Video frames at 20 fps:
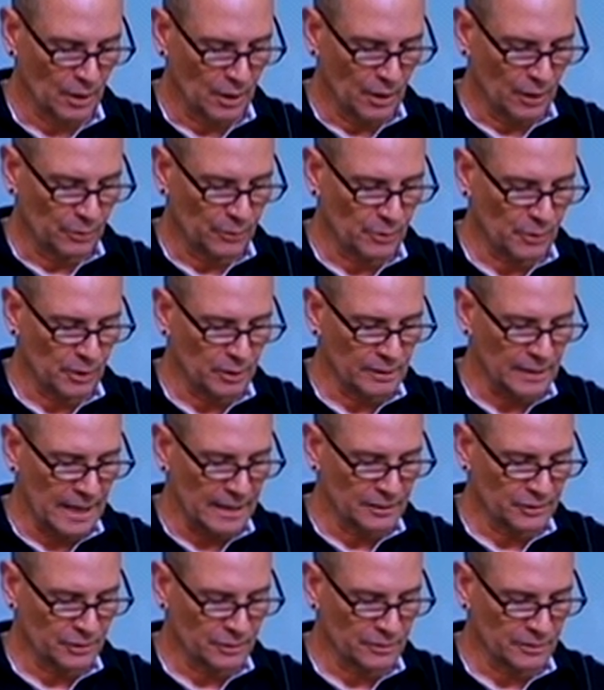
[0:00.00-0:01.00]
Through your
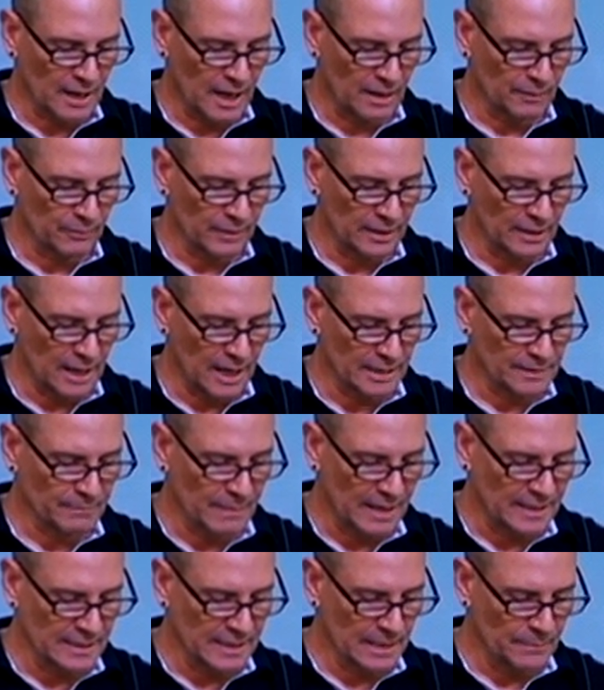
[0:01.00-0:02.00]
lectures, I realized
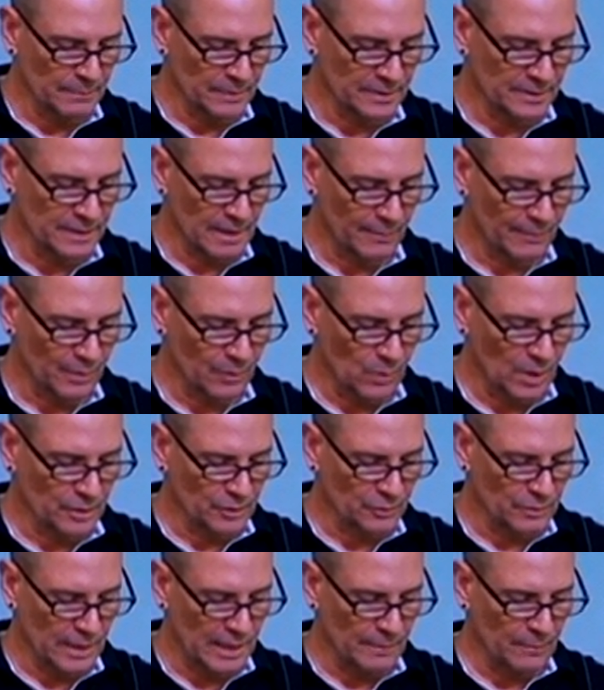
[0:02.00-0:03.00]
my deepest number one
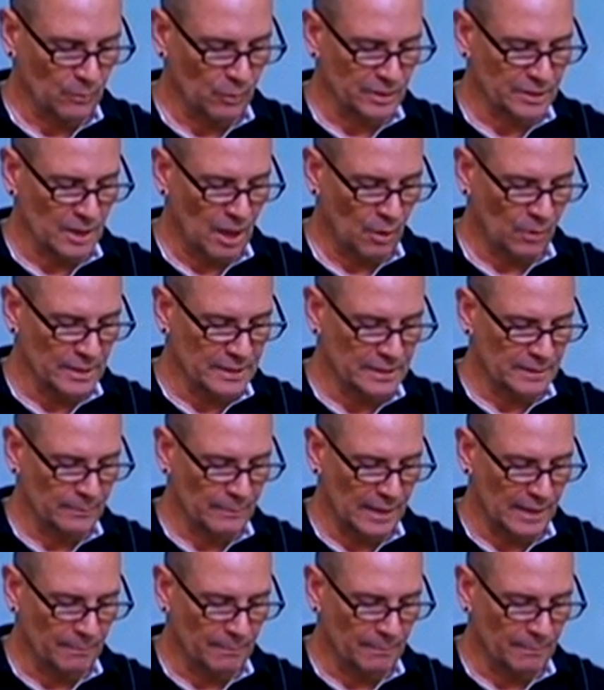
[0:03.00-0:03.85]
dream was always to be a